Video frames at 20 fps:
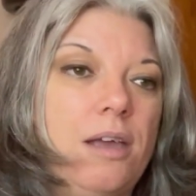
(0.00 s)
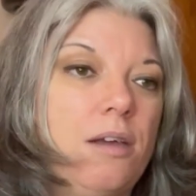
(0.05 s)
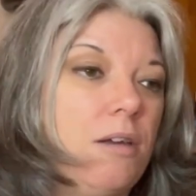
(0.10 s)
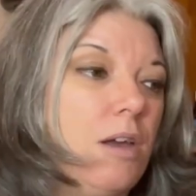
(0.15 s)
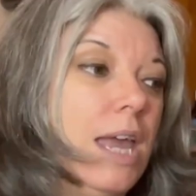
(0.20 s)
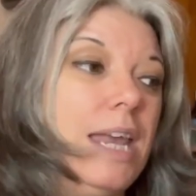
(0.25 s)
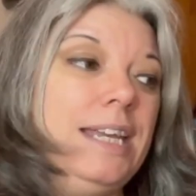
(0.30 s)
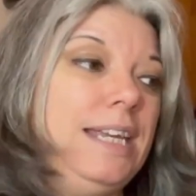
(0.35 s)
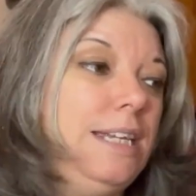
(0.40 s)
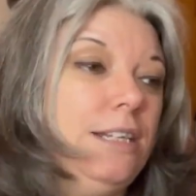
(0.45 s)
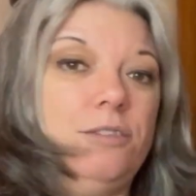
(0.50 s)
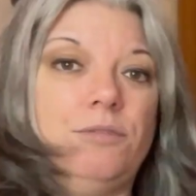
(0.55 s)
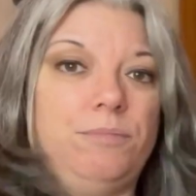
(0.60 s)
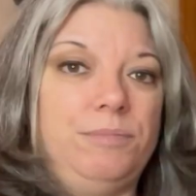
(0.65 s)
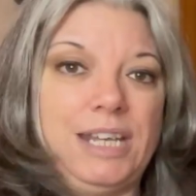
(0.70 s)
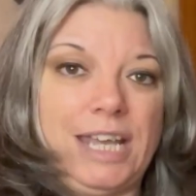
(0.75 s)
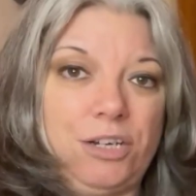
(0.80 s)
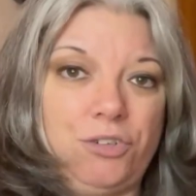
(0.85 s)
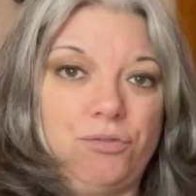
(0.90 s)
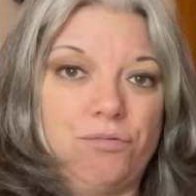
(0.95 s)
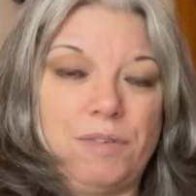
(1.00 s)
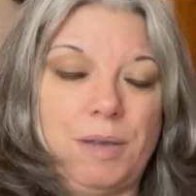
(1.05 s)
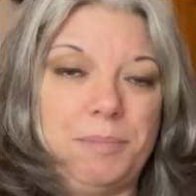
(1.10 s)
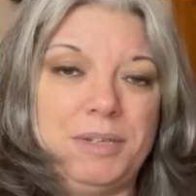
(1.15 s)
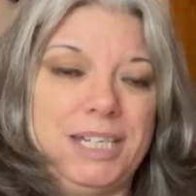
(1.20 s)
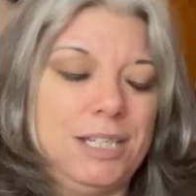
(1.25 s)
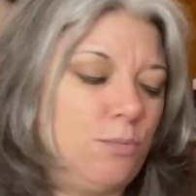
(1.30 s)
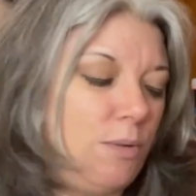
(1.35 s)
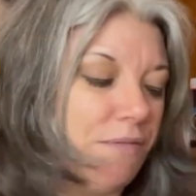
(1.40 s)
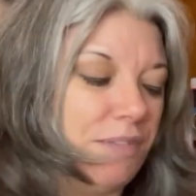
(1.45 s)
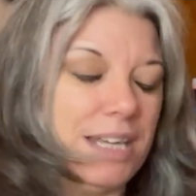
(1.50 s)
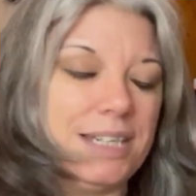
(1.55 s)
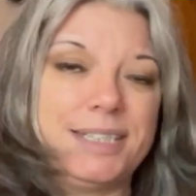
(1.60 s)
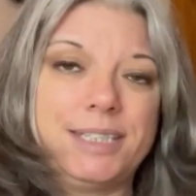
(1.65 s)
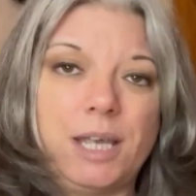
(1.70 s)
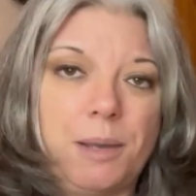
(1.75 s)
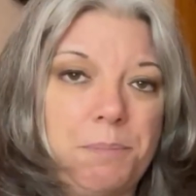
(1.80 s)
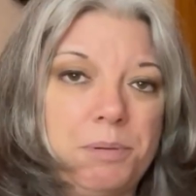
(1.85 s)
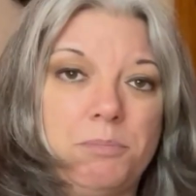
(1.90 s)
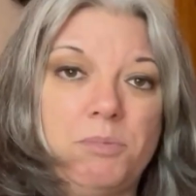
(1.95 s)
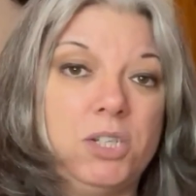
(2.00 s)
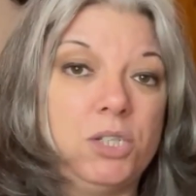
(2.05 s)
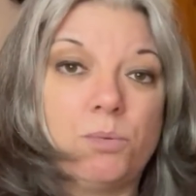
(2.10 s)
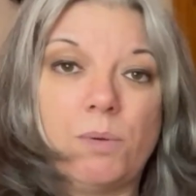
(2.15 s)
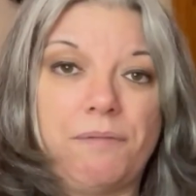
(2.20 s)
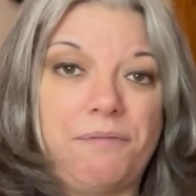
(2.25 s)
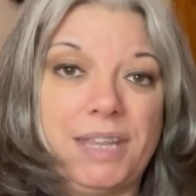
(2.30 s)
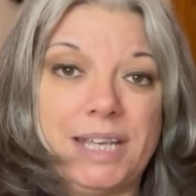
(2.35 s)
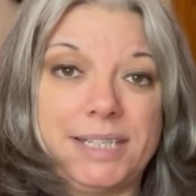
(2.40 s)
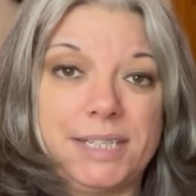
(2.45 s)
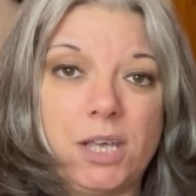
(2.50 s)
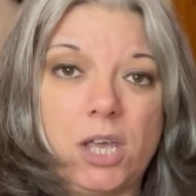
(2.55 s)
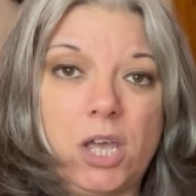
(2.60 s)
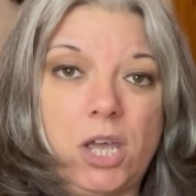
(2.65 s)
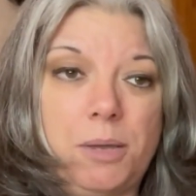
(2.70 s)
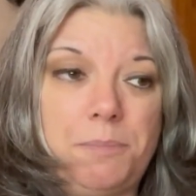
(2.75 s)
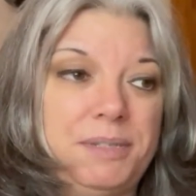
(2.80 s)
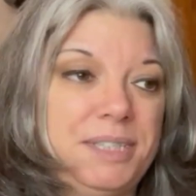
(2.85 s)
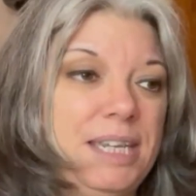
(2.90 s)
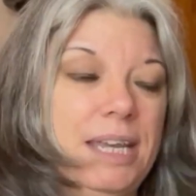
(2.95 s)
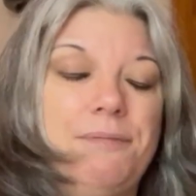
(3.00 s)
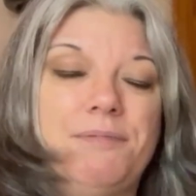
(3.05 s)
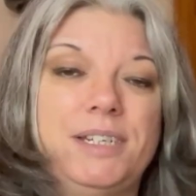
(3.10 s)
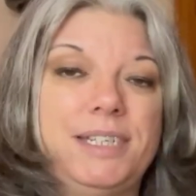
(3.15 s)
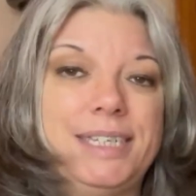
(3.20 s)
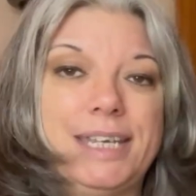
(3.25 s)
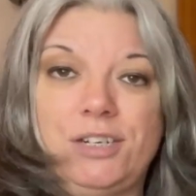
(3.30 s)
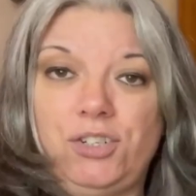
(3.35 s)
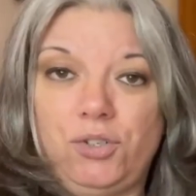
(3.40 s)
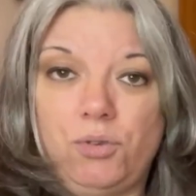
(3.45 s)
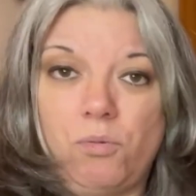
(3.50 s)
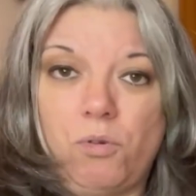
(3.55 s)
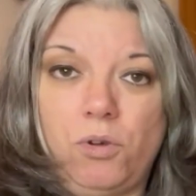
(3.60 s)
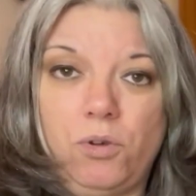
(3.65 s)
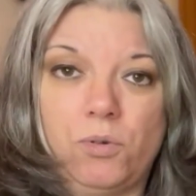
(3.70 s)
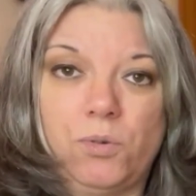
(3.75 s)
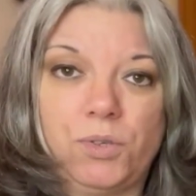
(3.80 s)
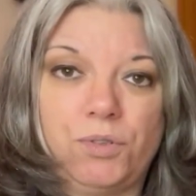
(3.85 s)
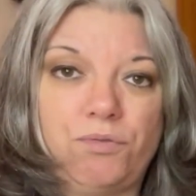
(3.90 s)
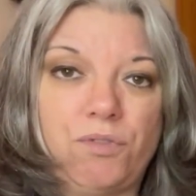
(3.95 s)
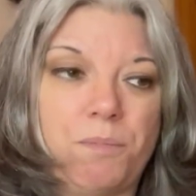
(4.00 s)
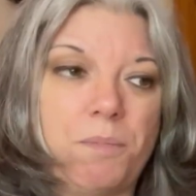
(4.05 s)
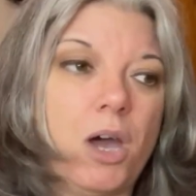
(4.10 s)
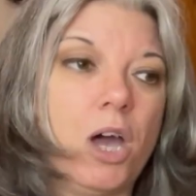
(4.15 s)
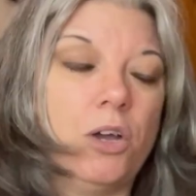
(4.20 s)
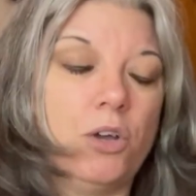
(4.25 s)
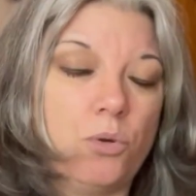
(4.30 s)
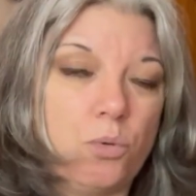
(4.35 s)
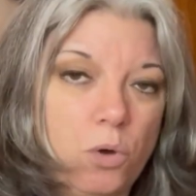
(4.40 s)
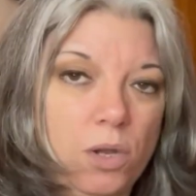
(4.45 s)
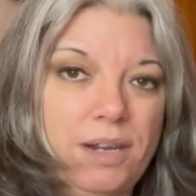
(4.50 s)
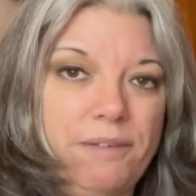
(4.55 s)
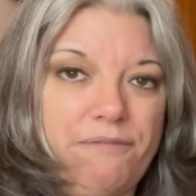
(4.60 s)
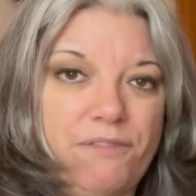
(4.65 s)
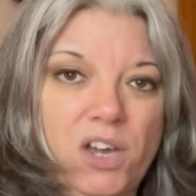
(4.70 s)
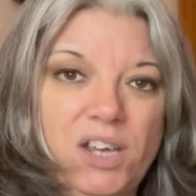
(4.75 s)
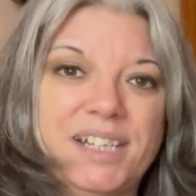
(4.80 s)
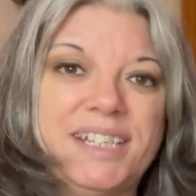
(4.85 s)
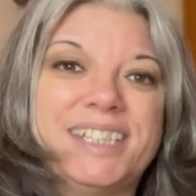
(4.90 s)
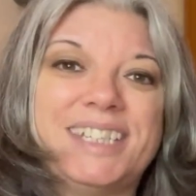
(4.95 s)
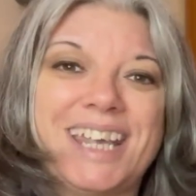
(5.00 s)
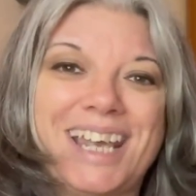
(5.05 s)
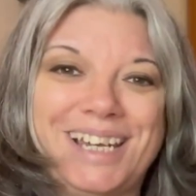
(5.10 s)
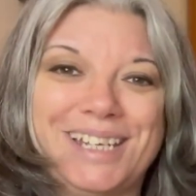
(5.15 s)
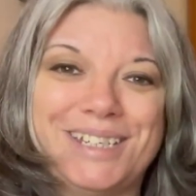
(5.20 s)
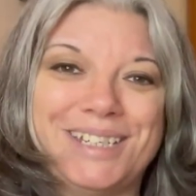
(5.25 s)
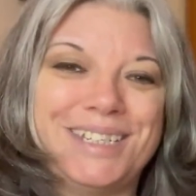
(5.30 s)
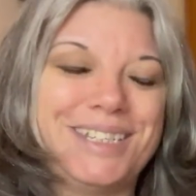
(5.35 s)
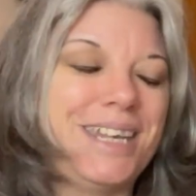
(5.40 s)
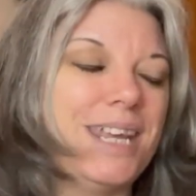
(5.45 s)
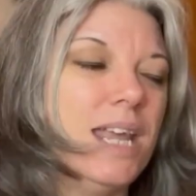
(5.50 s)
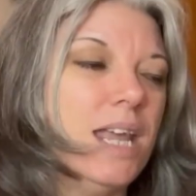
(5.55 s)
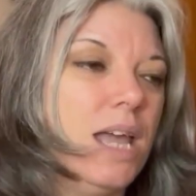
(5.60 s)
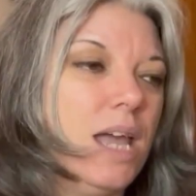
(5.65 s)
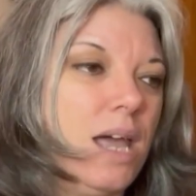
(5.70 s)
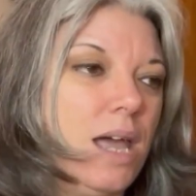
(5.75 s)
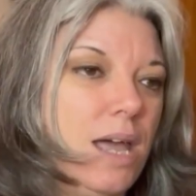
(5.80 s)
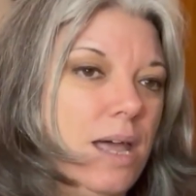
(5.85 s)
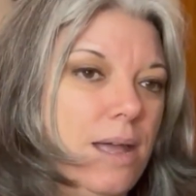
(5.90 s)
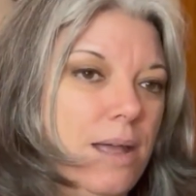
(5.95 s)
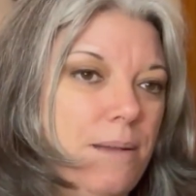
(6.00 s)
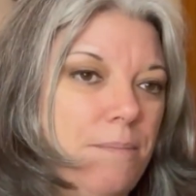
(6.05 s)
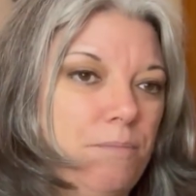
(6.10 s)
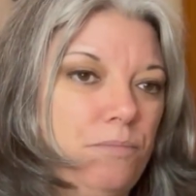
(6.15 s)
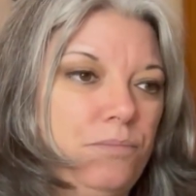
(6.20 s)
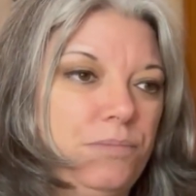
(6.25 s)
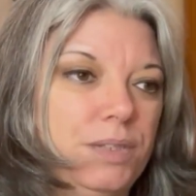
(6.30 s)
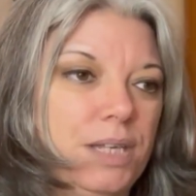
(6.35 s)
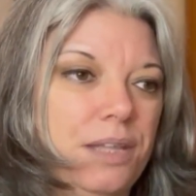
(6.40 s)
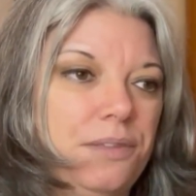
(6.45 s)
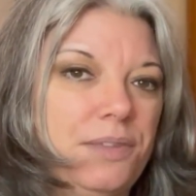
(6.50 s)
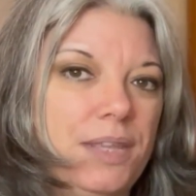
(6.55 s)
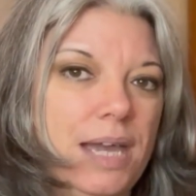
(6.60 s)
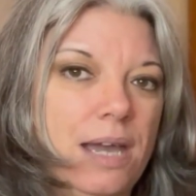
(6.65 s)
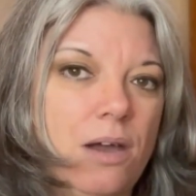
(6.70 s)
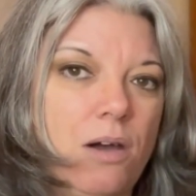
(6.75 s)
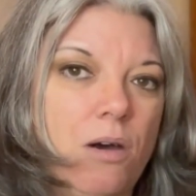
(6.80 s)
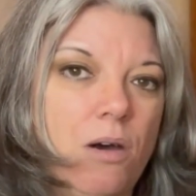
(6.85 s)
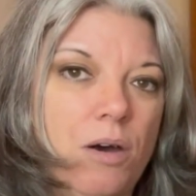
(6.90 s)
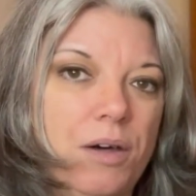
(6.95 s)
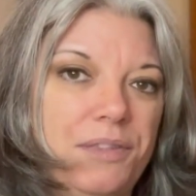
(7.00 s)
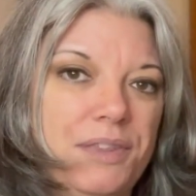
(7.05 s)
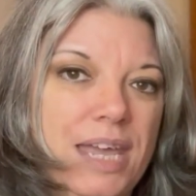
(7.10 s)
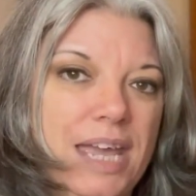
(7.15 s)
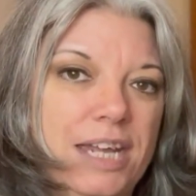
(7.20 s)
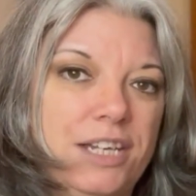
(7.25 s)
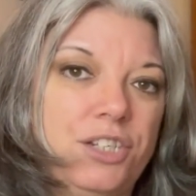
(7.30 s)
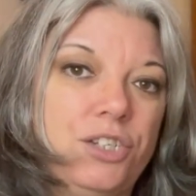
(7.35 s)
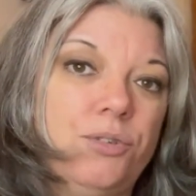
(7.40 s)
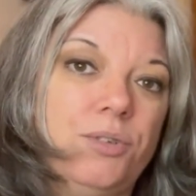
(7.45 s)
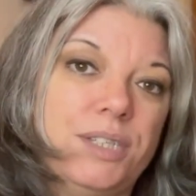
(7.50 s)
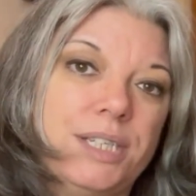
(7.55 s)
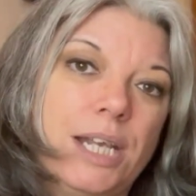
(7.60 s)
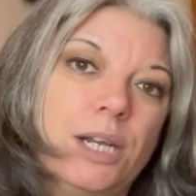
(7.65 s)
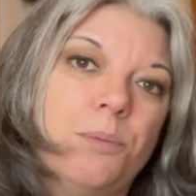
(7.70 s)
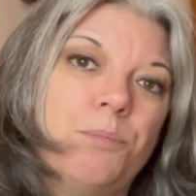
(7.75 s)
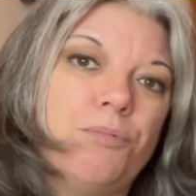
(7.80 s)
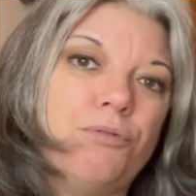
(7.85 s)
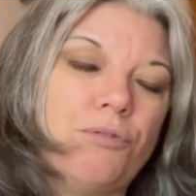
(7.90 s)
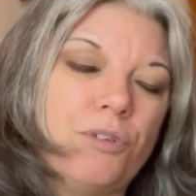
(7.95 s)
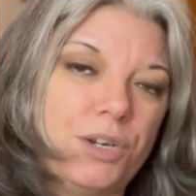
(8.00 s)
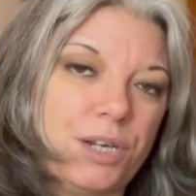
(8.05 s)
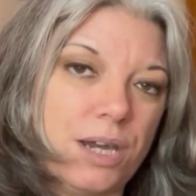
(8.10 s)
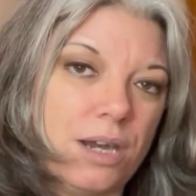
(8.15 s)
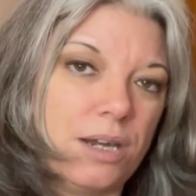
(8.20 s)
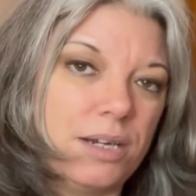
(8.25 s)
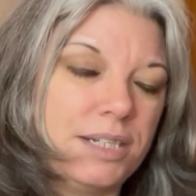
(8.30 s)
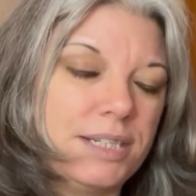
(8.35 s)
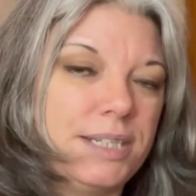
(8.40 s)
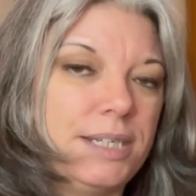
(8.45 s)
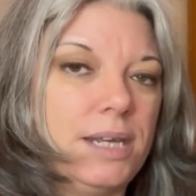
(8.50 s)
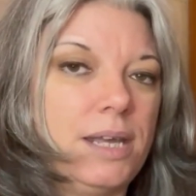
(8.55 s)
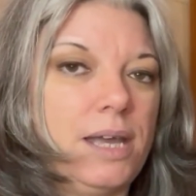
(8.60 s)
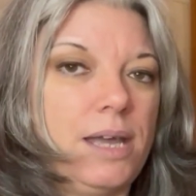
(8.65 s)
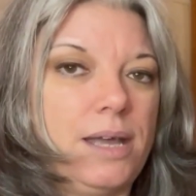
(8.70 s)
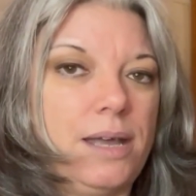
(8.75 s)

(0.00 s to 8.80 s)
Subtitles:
any natural remedies, whether that's supplements, whether that's herbs, even essential oils, from unqualified sellers that are there to sell a product.